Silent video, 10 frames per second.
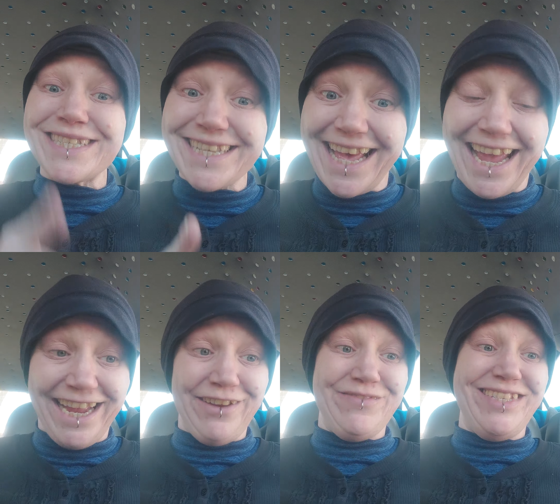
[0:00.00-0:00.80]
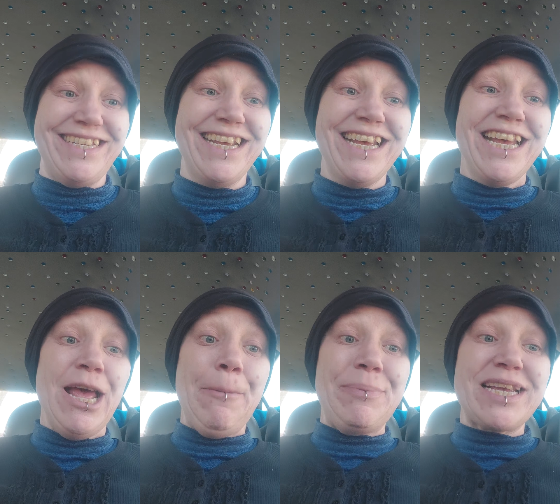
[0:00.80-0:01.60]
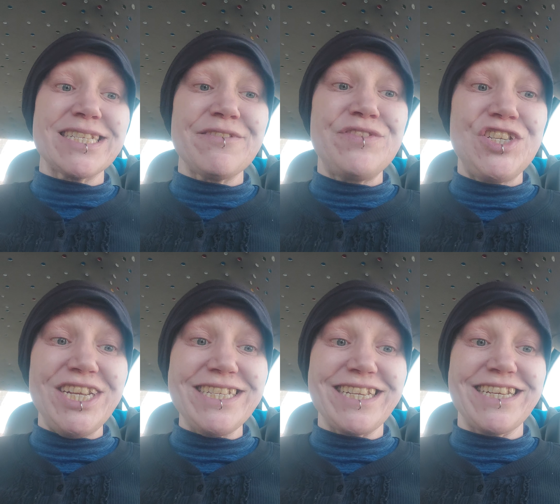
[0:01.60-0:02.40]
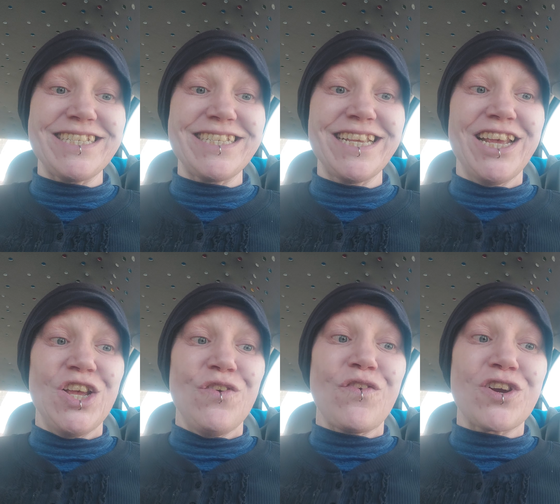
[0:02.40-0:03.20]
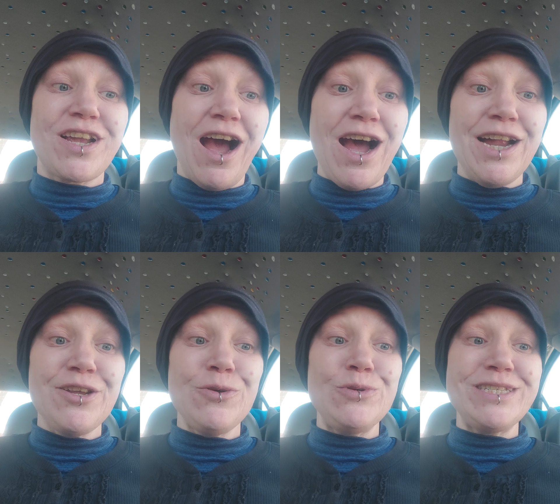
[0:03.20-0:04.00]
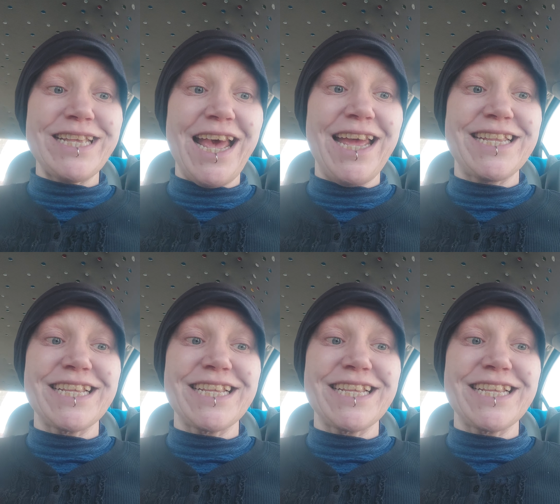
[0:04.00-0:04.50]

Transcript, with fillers: slaves because of Jesus. For God, who said,